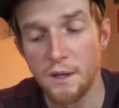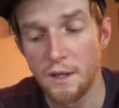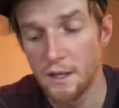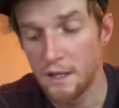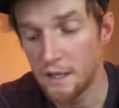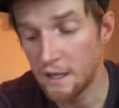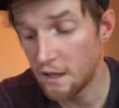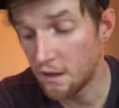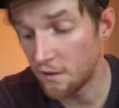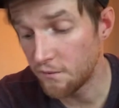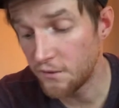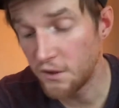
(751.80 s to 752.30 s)

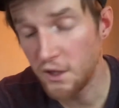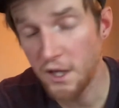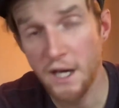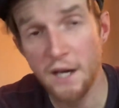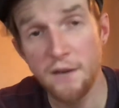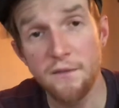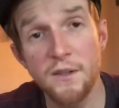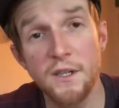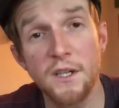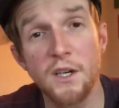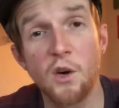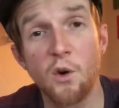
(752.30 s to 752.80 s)
Now, if you
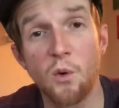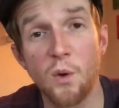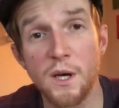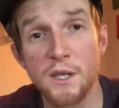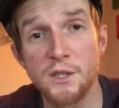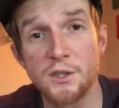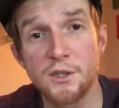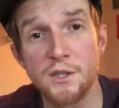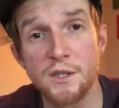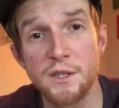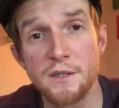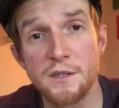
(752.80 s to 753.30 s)
have any
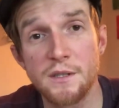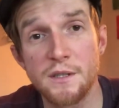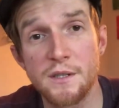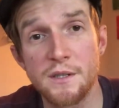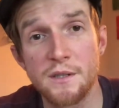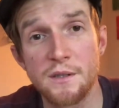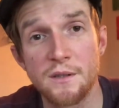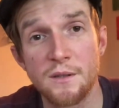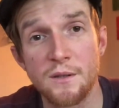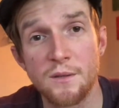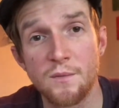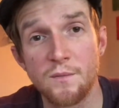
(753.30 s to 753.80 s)

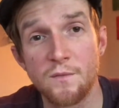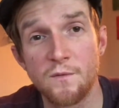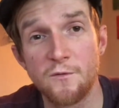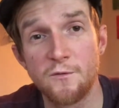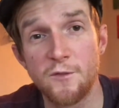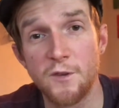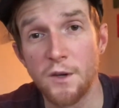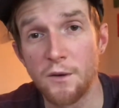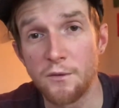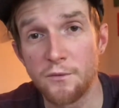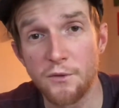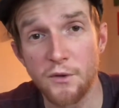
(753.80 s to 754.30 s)
questions,
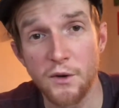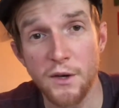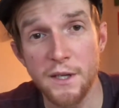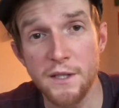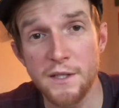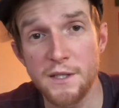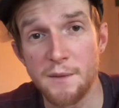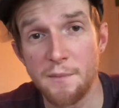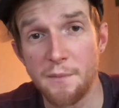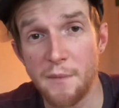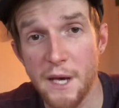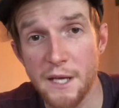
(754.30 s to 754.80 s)
feel free
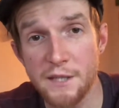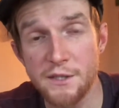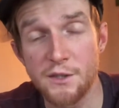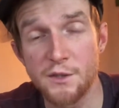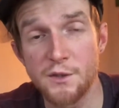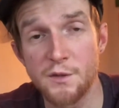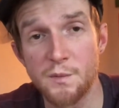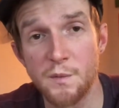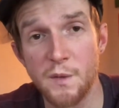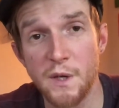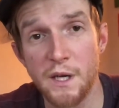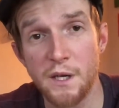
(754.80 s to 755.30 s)
to
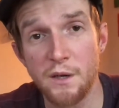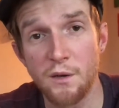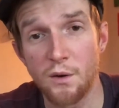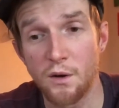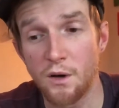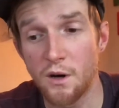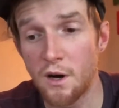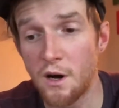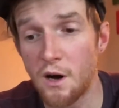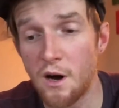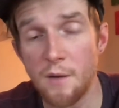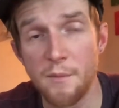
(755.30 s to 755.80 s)
message me or
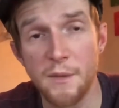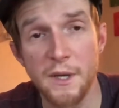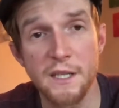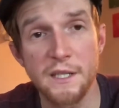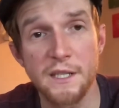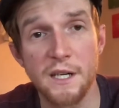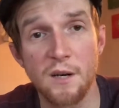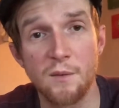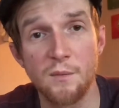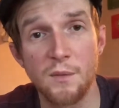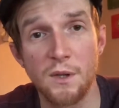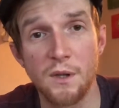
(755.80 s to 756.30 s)
comment
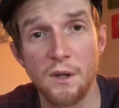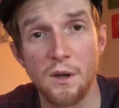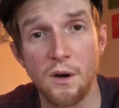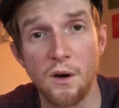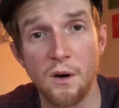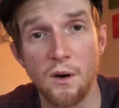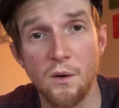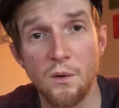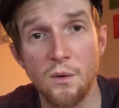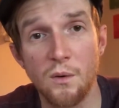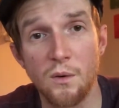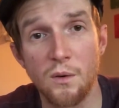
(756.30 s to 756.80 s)
down
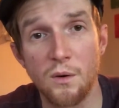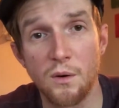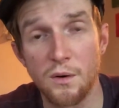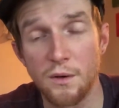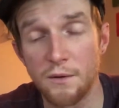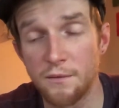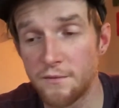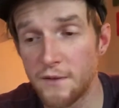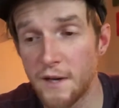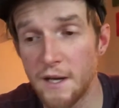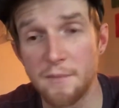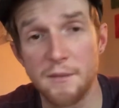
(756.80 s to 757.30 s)
below,
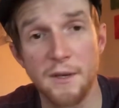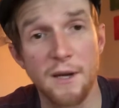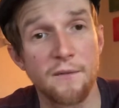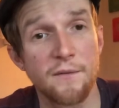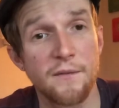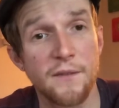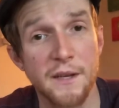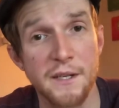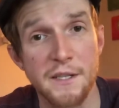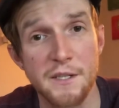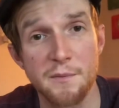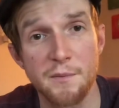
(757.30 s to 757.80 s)
or find me on
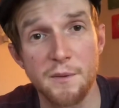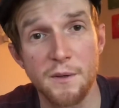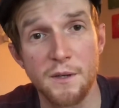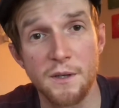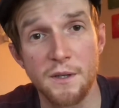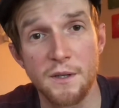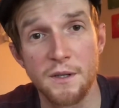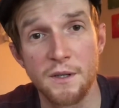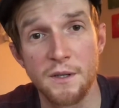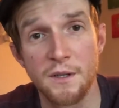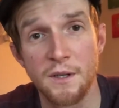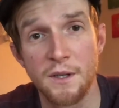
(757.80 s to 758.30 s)

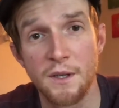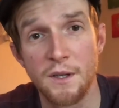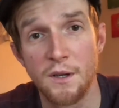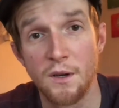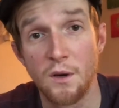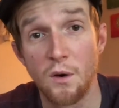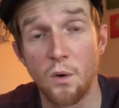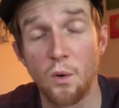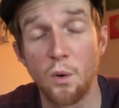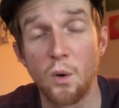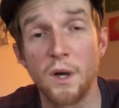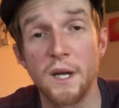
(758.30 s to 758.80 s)
Facebook,
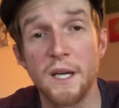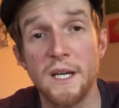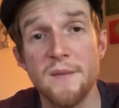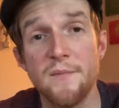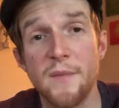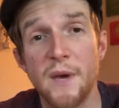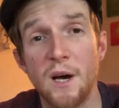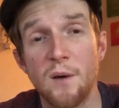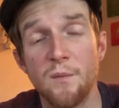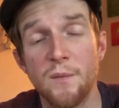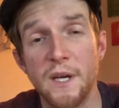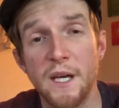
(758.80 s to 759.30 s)
or
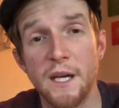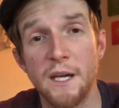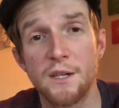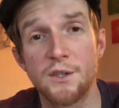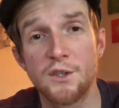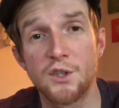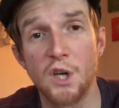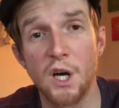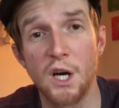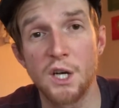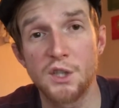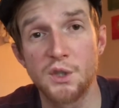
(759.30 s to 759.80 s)
email me at
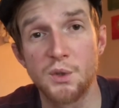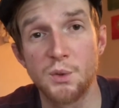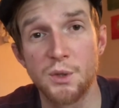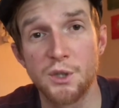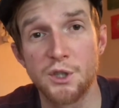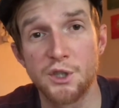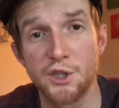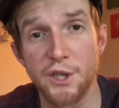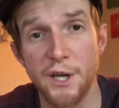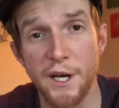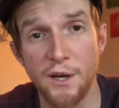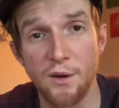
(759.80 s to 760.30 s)

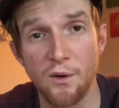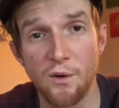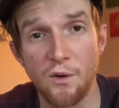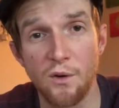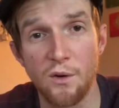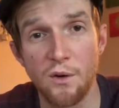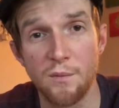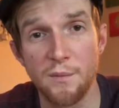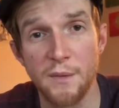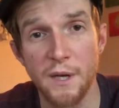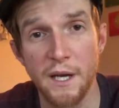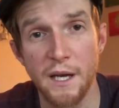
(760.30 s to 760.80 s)

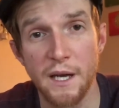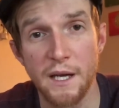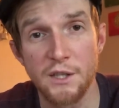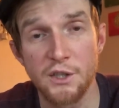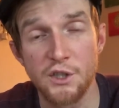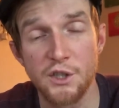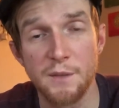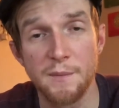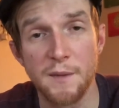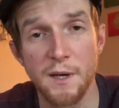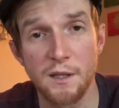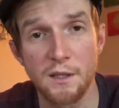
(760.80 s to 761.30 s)

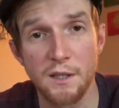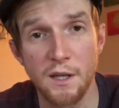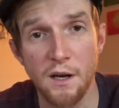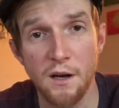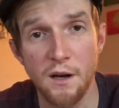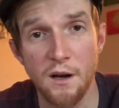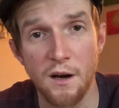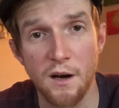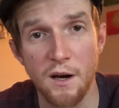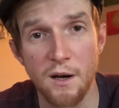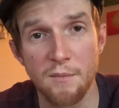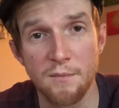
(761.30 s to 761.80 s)

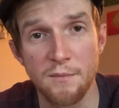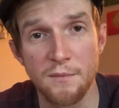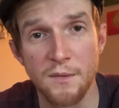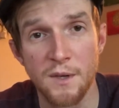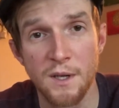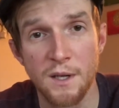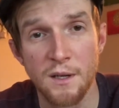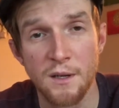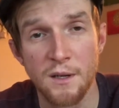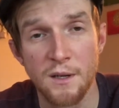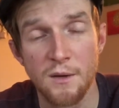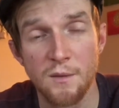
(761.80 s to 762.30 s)
joshua@gmail.com.
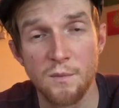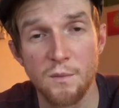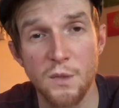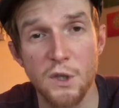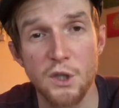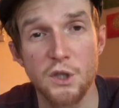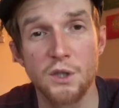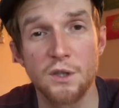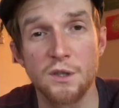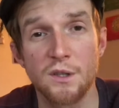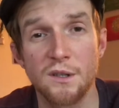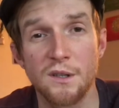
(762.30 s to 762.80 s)
Be
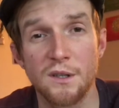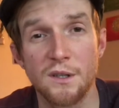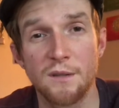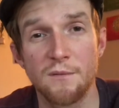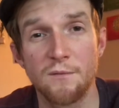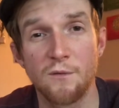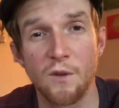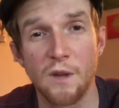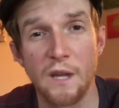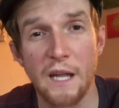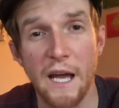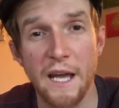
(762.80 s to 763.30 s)
sure to
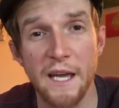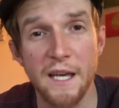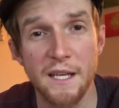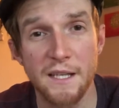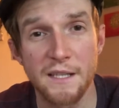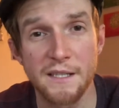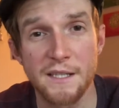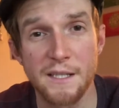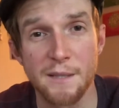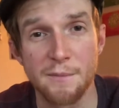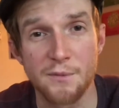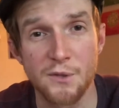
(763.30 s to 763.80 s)
like
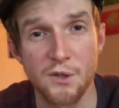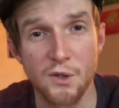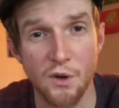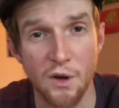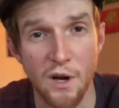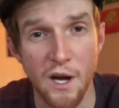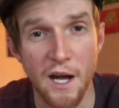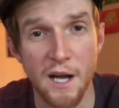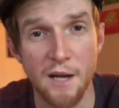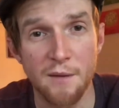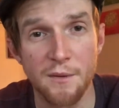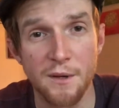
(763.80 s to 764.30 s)
and
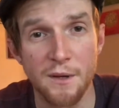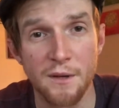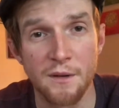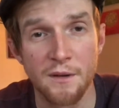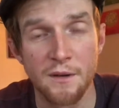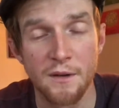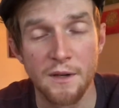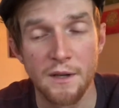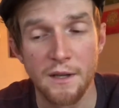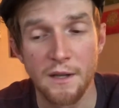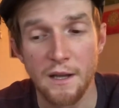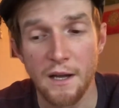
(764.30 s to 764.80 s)
subscribe.
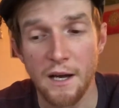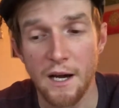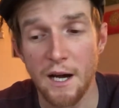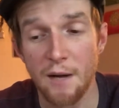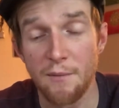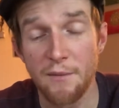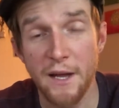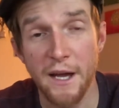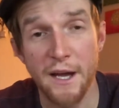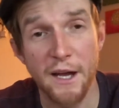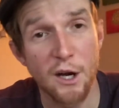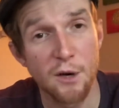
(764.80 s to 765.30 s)

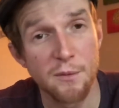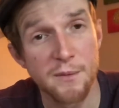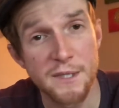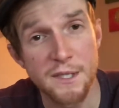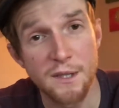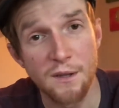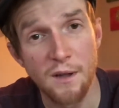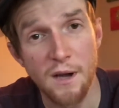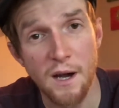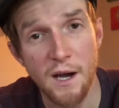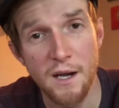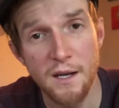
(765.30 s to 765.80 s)
That helps
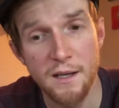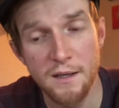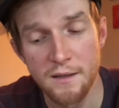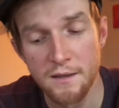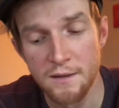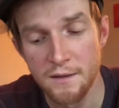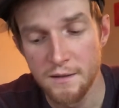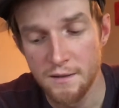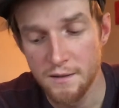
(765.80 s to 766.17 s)
a lot.